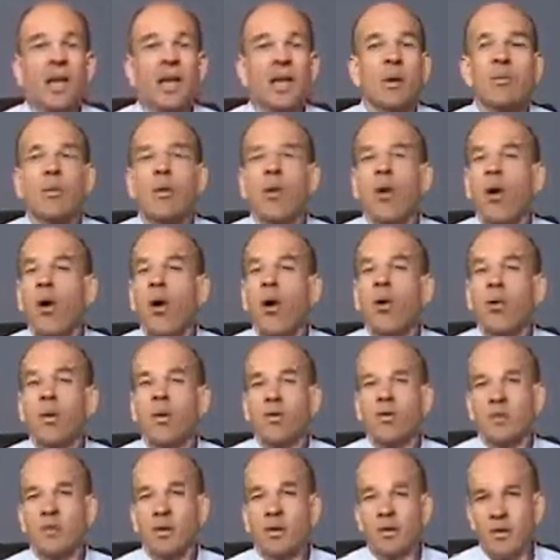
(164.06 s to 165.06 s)
it will
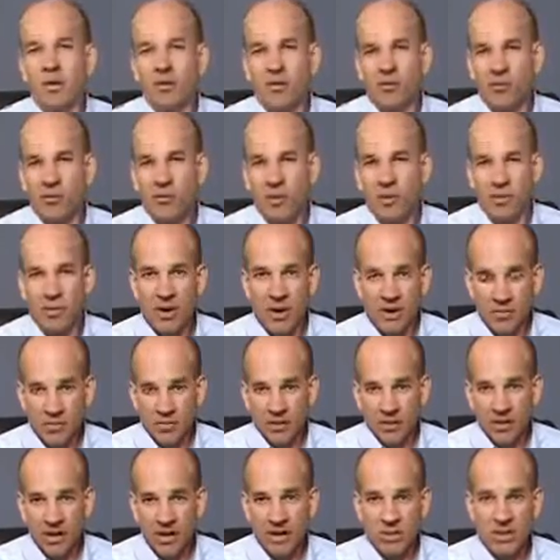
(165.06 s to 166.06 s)
always be there for you
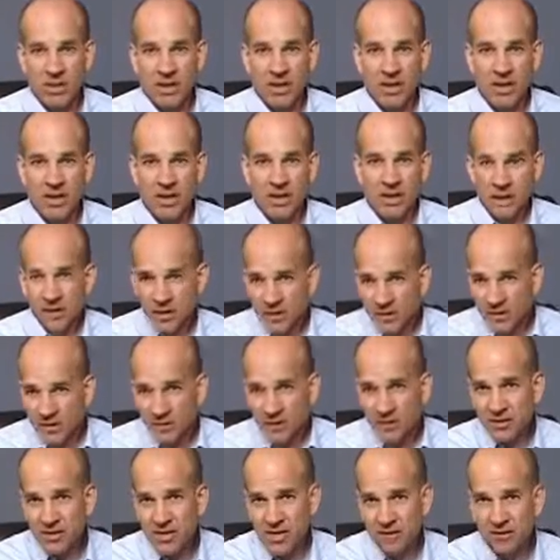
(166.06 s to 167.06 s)
every time you need it.
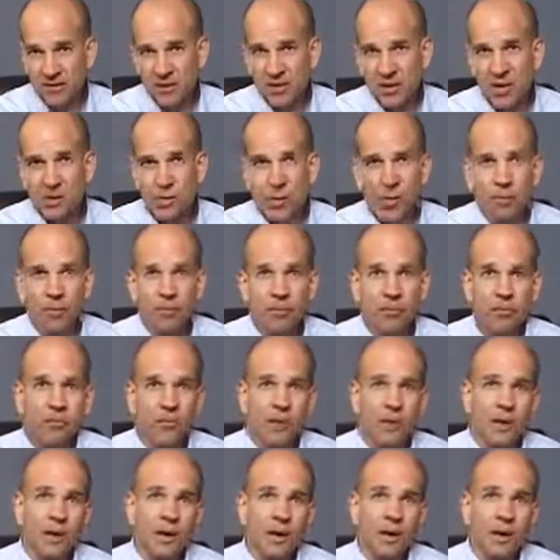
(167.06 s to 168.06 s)
Let's answer another
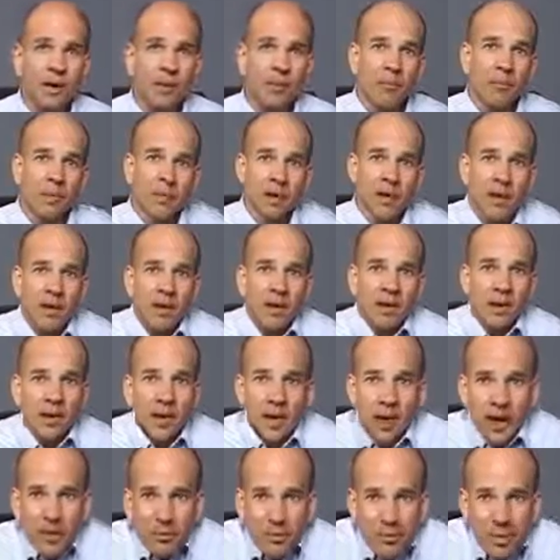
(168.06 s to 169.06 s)
one.
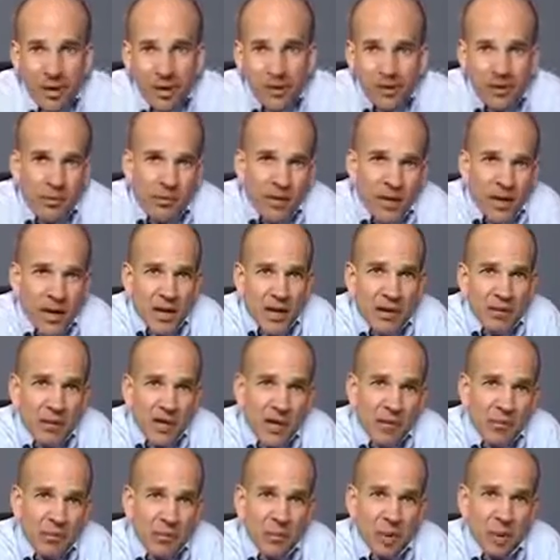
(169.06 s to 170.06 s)
I believe that my
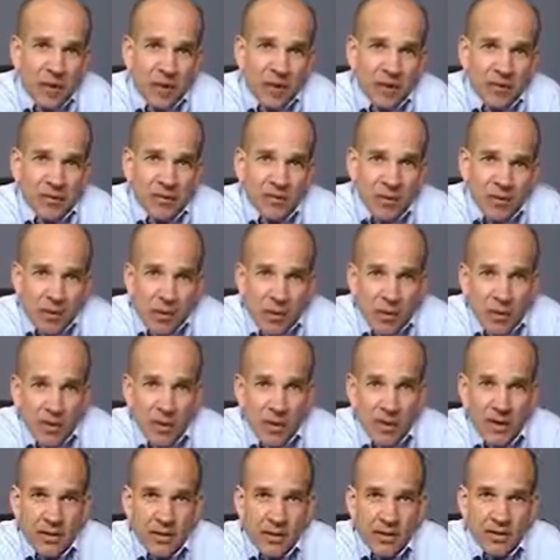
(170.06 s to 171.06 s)
unique blend of
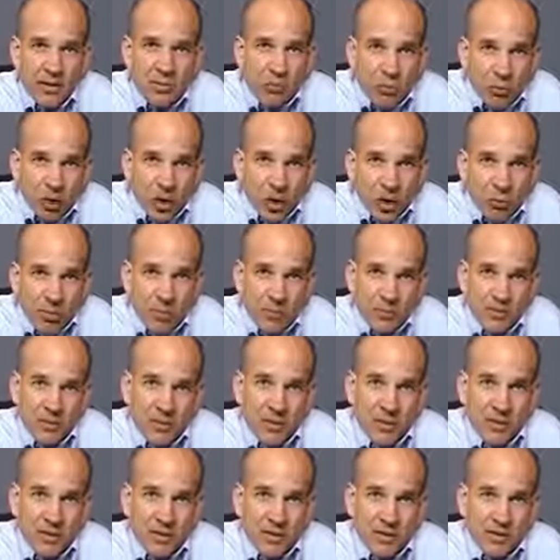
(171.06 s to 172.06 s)
experience,
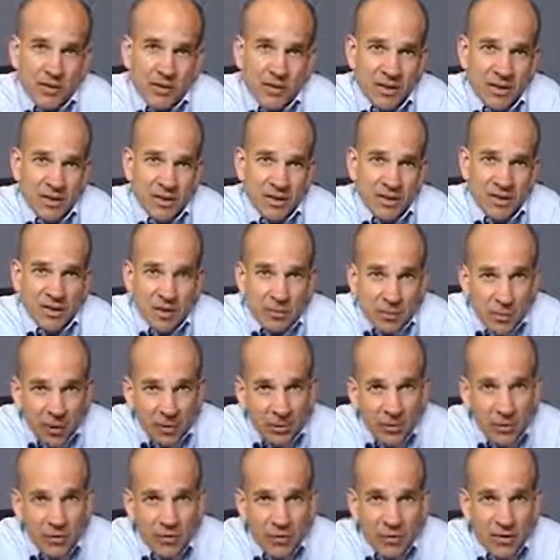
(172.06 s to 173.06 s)
problem-solving skills, and
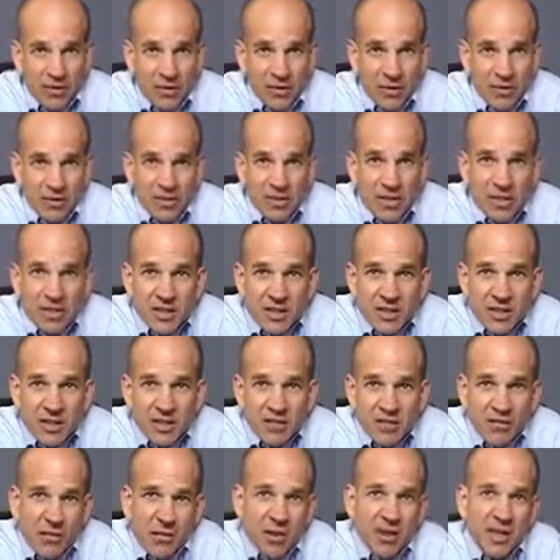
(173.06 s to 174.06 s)
people skills
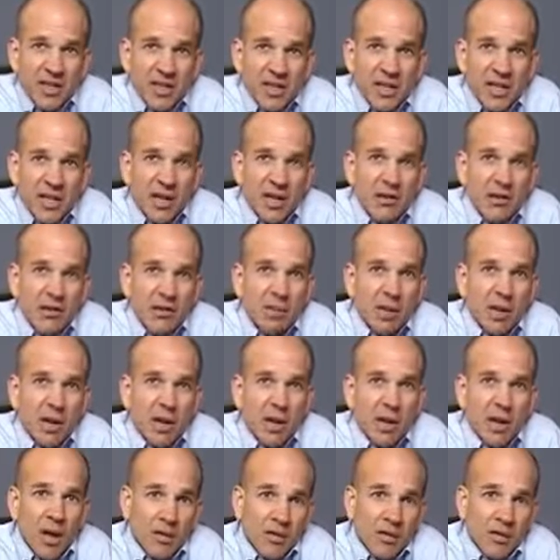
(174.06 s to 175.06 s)
differentiates
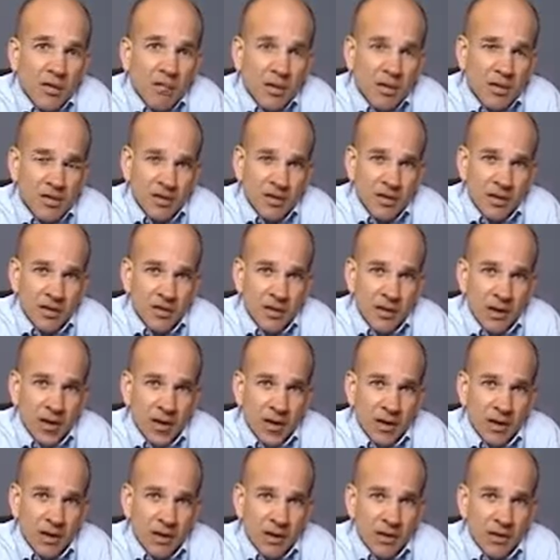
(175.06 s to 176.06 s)
me from most other
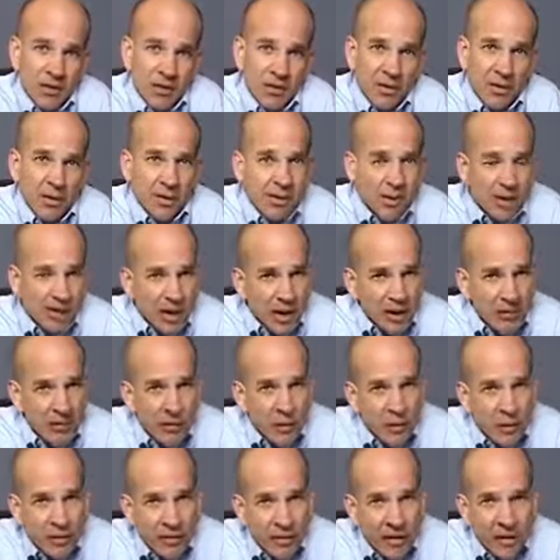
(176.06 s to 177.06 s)
candidates. I'm
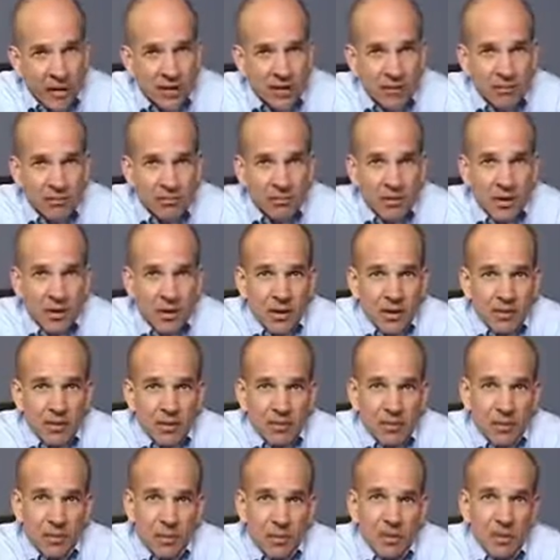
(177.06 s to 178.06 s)
motivated,
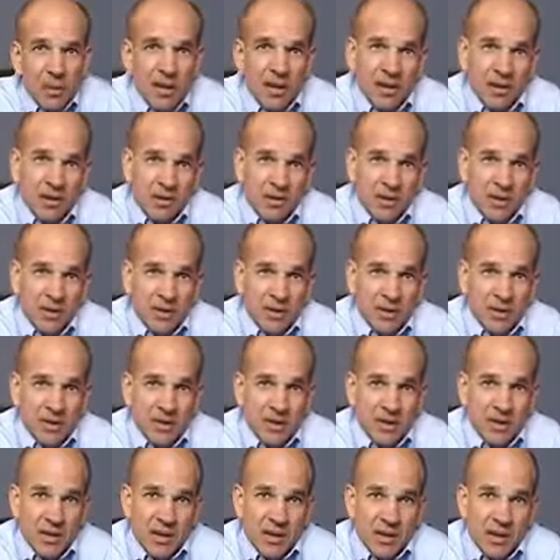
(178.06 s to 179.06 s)
disciplined, and
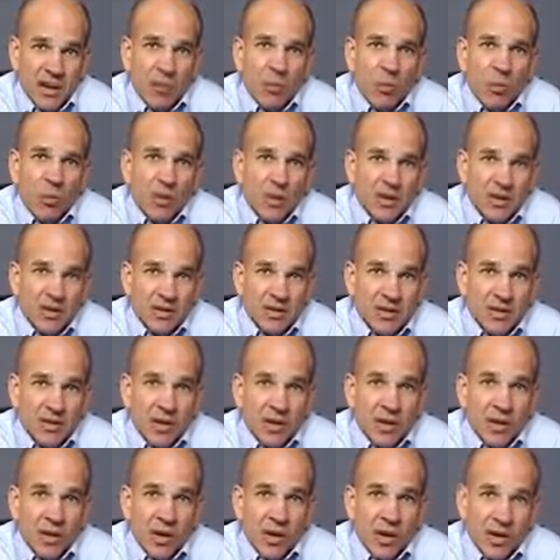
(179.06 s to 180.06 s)
focused, and I'm willing to
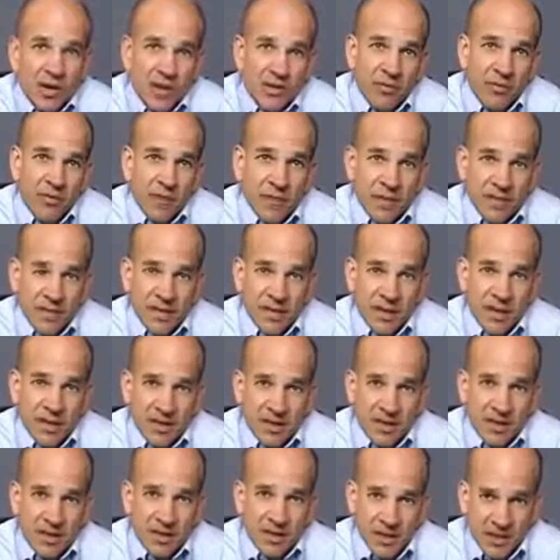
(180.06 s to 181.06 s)
do whatever it
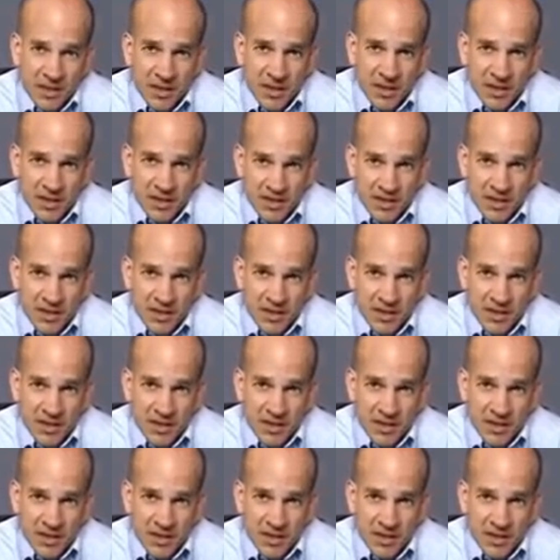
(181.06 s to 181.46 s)
takes to get the